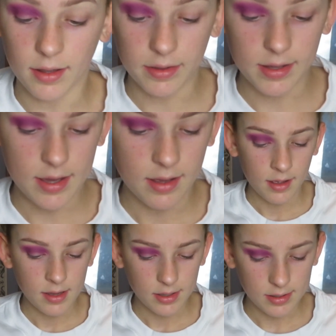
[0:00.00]
let's see.
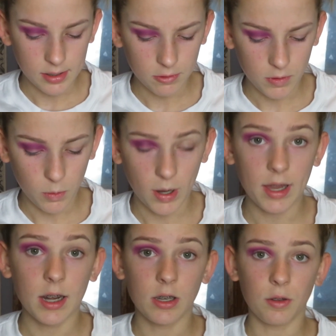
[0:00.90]
So the way that
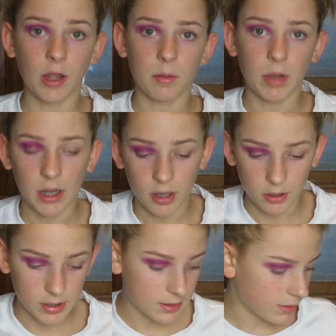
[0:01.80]
I do like my cut
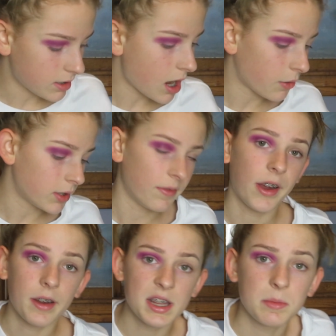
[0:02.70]
creases now is
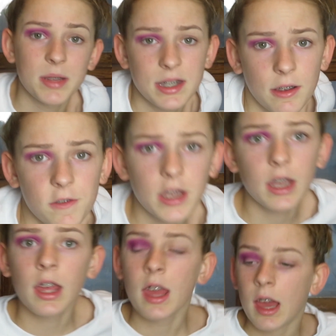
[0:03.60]
very specific,
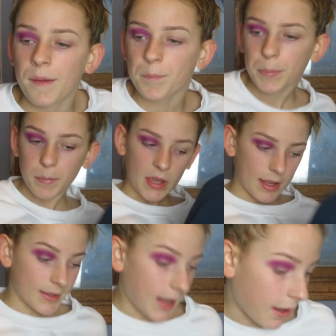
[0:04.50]

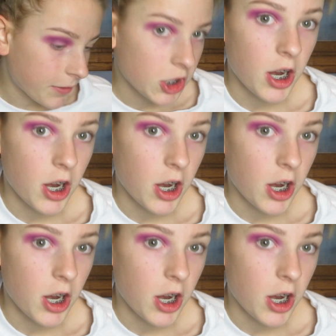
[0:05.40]
because after